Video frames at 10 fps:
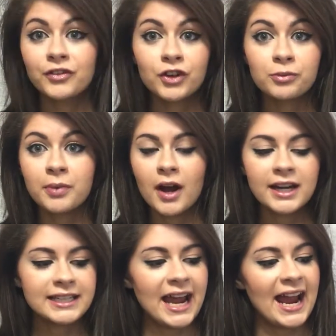first
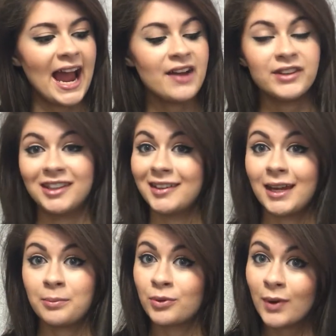product I have is
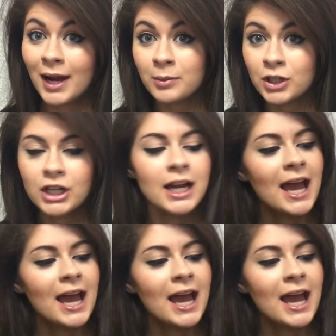a primer,